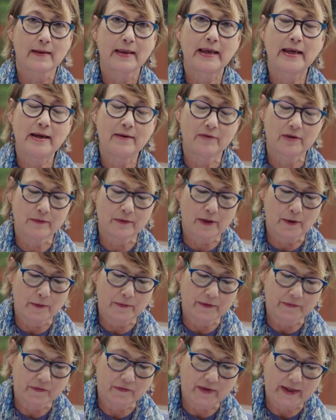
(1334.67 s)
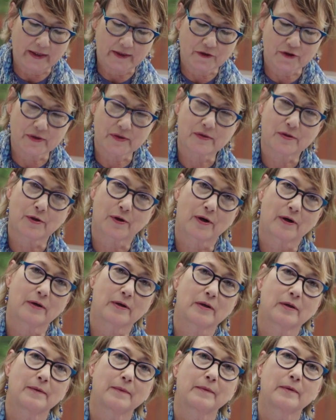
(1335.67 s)
Even though the stage is dark,
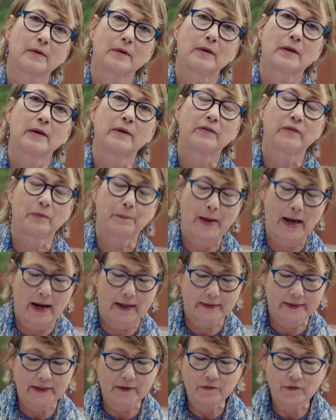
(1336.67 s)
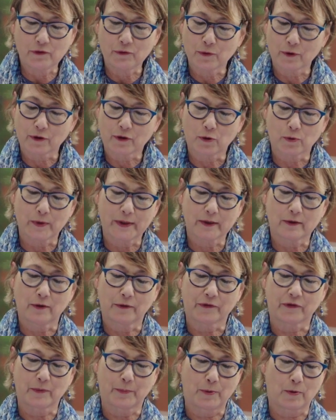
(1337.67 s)
Spac needs your critical
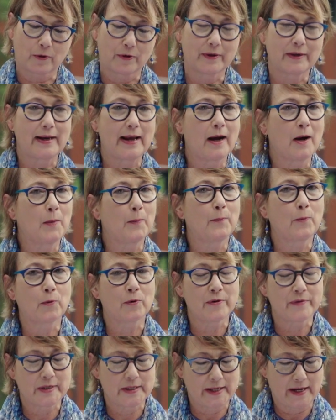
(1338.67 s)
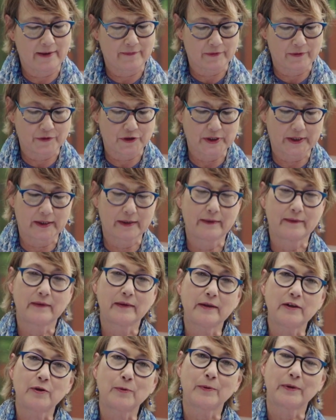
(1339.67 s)
support now more than ever to
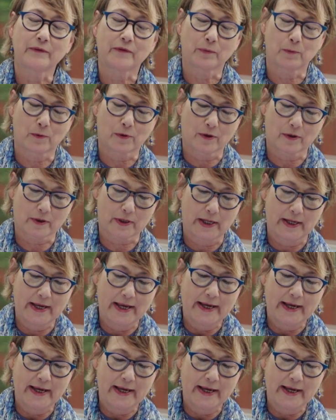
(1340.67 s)
continue its work